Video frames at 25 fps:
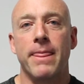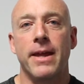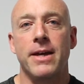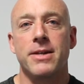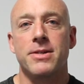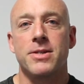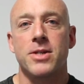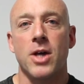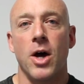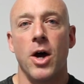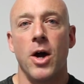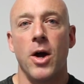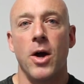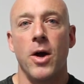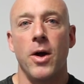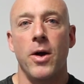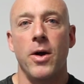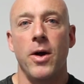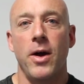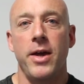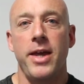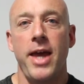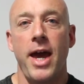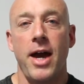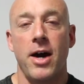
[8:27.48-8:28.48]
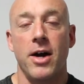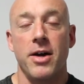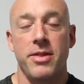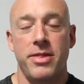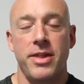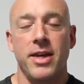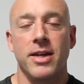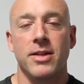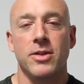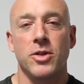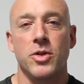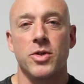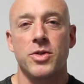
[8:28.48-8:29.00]
So yeah, I
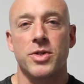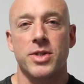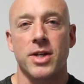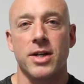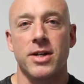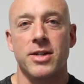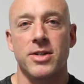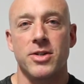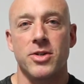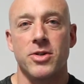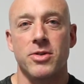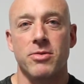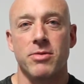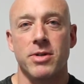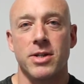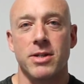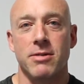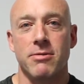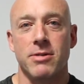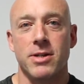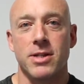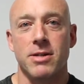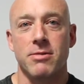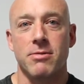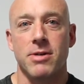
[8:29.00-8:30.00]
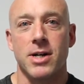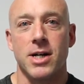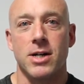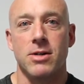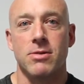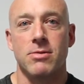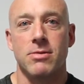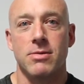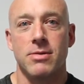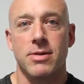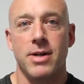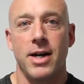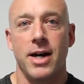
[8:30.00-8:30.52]
think Luke's going to do really, really
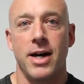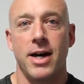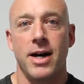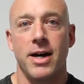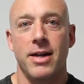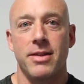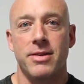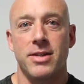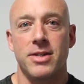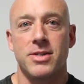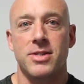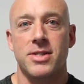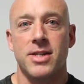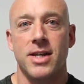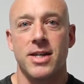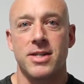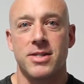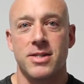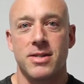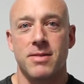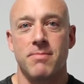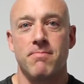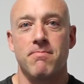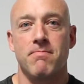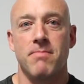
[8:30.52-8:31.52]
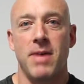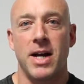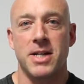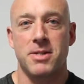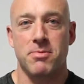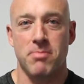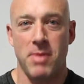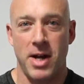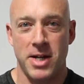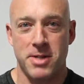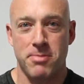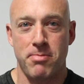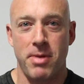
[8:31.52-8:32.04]
well this season.
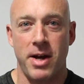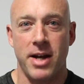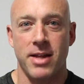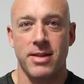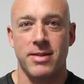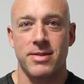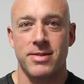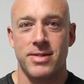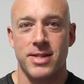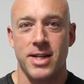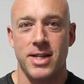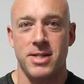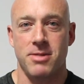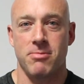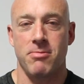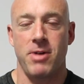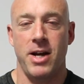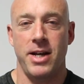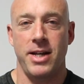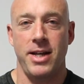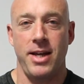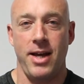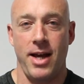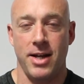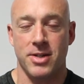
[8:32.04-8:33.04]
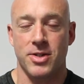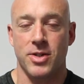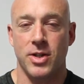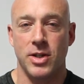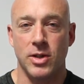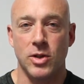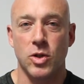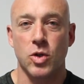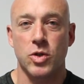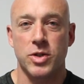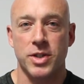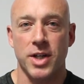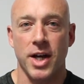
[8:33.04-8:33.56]
Much, much better than season one. He actually
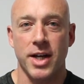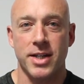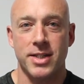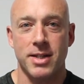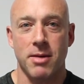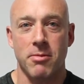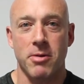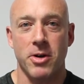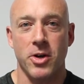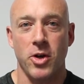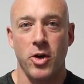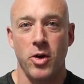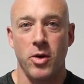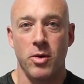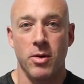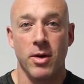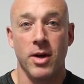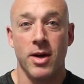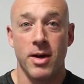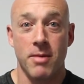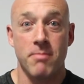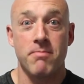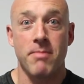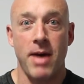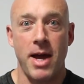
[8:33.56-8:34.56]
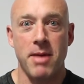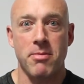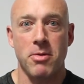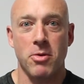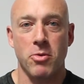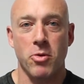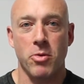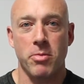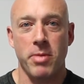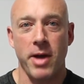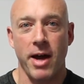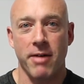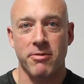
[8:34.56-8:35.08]
looks like someone who maybe
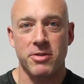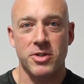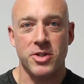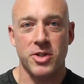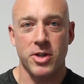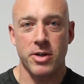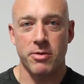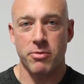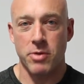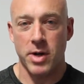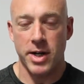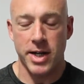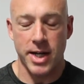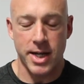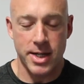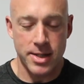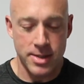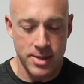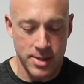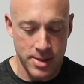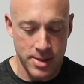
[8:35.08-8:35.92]
will be able to surf one day.